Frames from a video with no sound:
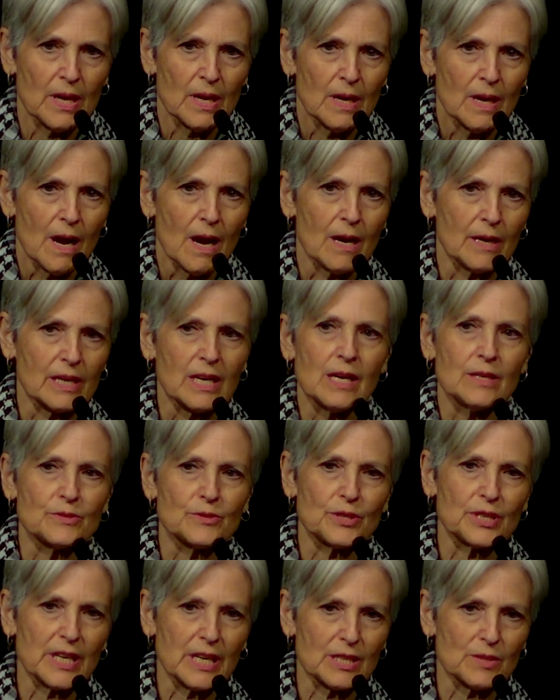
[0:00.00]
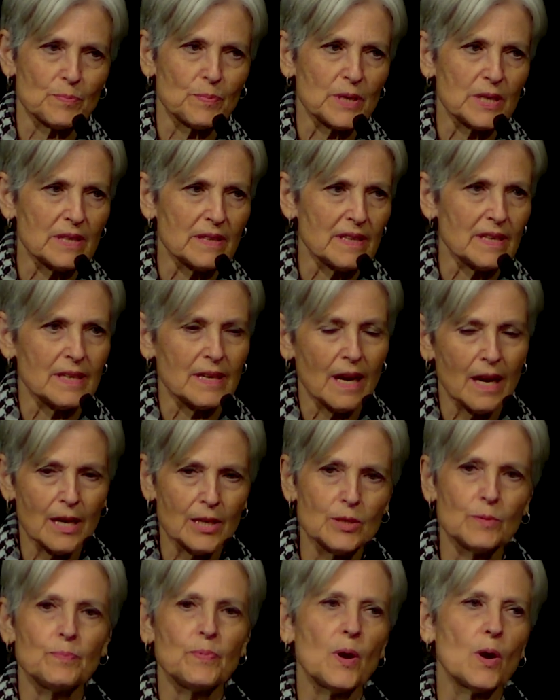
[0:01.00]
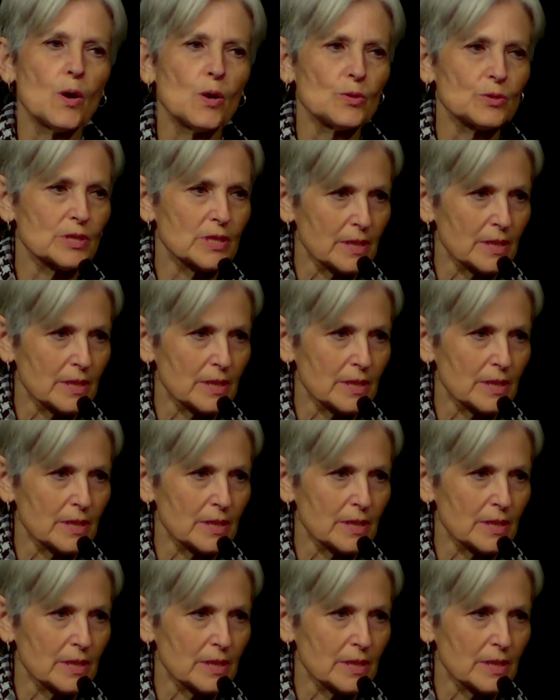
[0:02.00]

Our country has been the unopposed